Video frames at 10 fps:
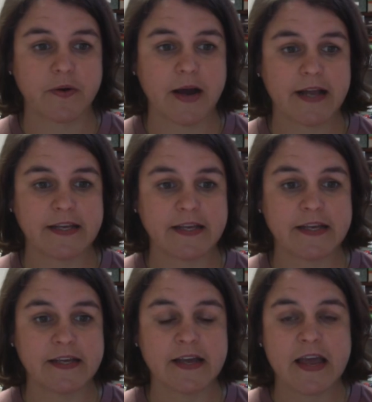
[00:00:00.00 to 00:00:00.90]

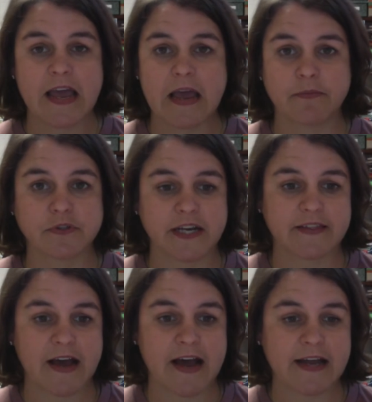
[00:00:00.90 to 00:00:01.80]
ID, and we'll check
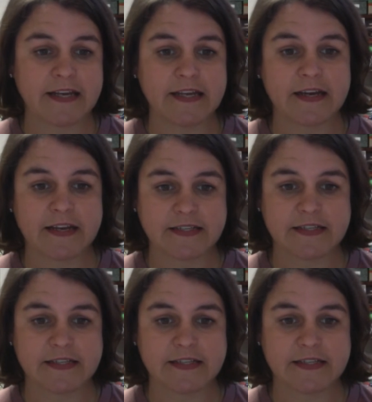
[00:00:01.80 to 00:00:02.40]
the ID against